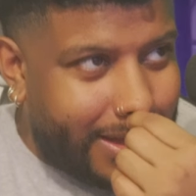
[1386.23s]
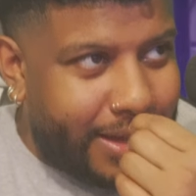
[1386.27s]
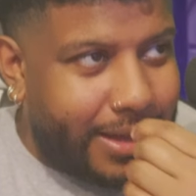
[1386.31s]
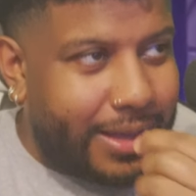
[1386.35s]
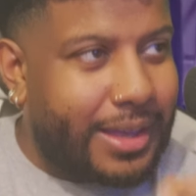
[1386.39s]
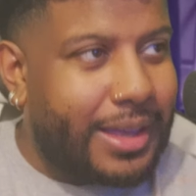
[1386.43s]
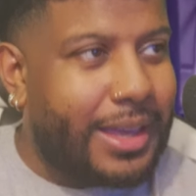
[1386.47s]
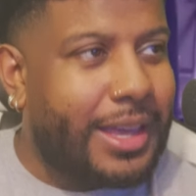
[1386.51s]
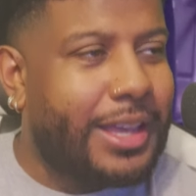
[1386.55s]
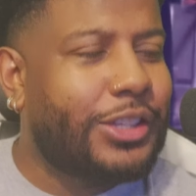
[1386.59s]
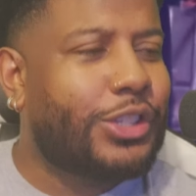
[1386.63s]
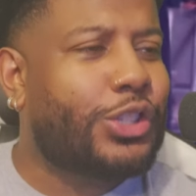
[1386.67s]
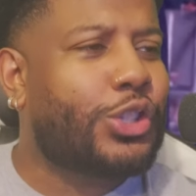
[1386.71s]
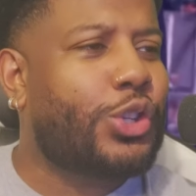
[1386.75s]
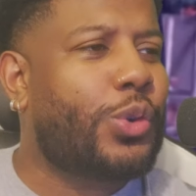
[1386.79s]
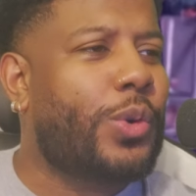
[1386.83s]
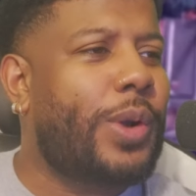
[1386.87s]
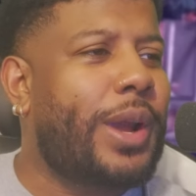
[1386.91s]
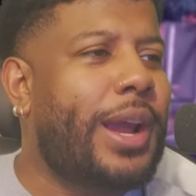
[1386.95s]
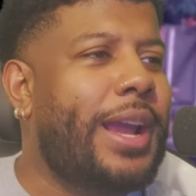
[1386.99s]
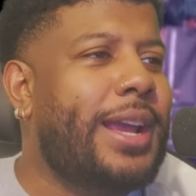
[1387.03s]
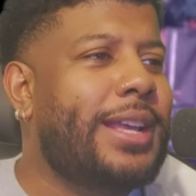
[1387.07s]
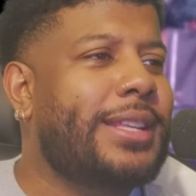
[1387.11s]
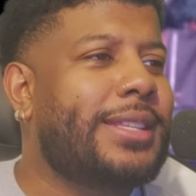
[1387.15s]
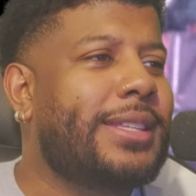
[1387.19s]
It's
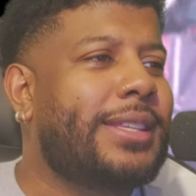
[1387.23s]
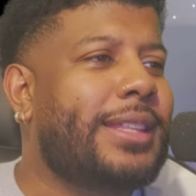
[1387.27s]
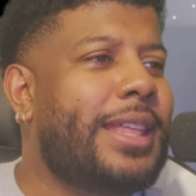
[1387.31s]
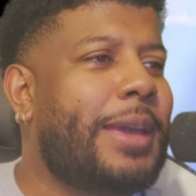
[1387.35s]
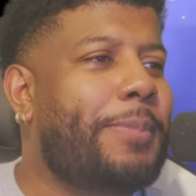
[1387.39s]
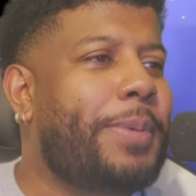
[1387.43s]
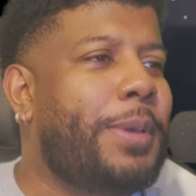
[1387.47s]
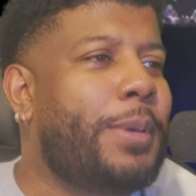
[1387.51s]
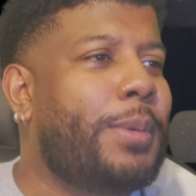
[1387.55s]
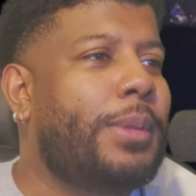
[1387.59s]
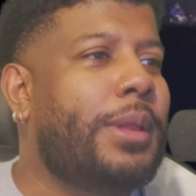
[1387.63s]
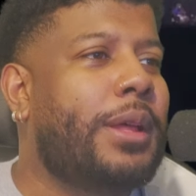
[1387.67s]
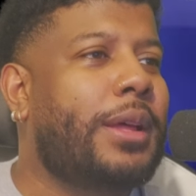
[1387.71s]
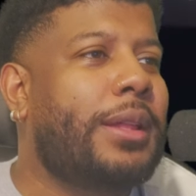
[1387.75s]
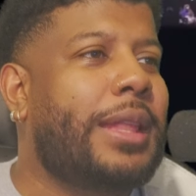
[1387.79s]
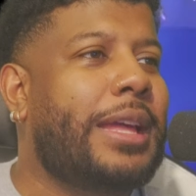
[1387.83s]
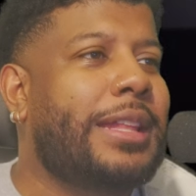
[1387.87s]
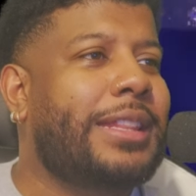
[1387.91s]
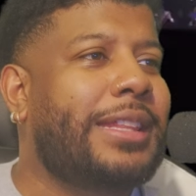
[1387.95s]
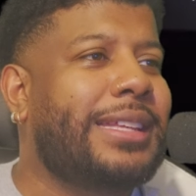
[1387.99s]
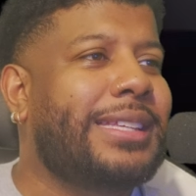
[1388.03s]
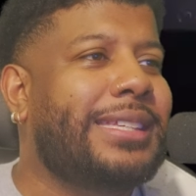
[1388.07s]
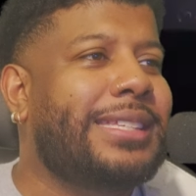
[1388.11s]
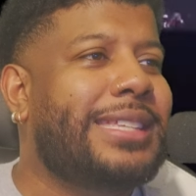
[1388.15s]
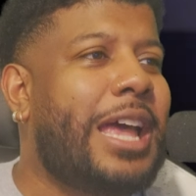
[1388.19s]
crazy that people, look, like,
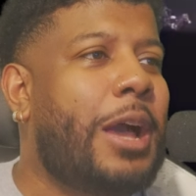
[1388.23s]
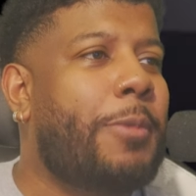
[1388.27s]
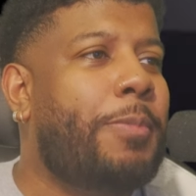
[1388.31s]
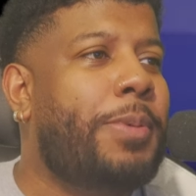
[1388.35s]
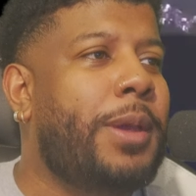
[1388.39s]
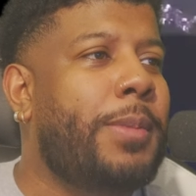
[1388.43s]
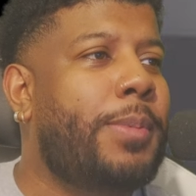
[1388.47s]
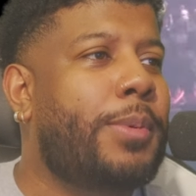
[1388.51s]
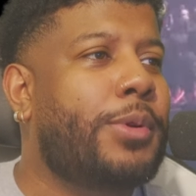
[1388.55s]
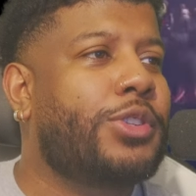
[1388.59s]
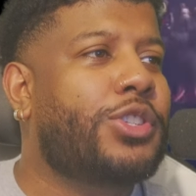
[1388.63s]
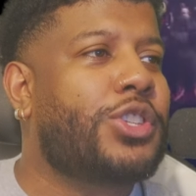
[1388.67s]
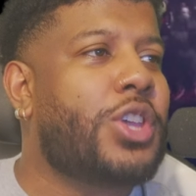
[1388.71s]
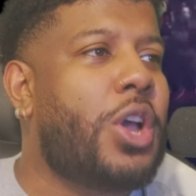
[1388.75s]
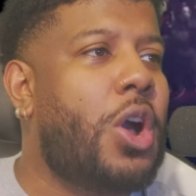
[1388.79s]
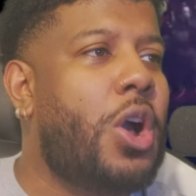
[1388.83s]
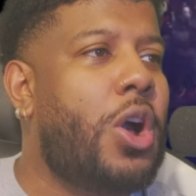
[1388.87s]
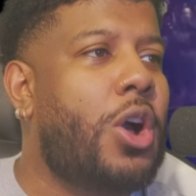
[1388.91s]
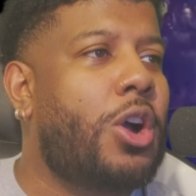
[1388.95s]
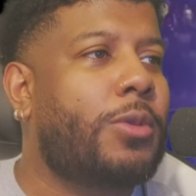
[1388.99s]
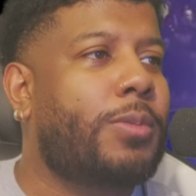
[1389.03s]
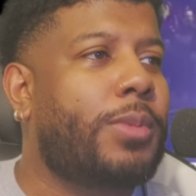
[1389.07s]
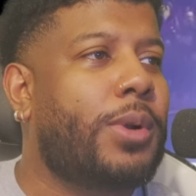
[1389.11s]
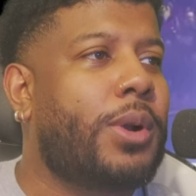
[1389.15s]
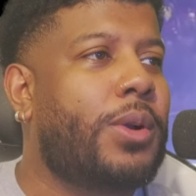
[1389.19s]
this is how people
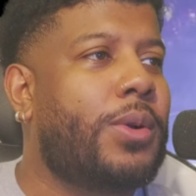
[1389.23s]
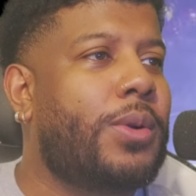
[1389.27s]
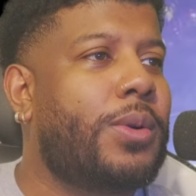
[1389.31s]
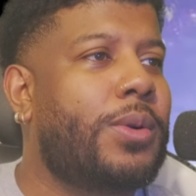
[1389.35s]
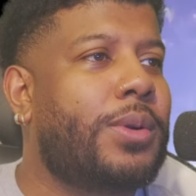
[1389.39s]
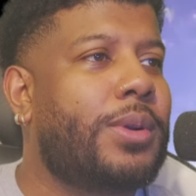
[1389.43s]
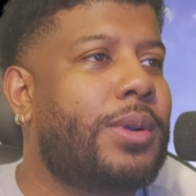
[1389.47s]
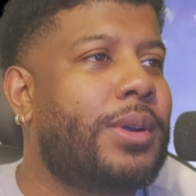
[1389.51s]
talk, bro.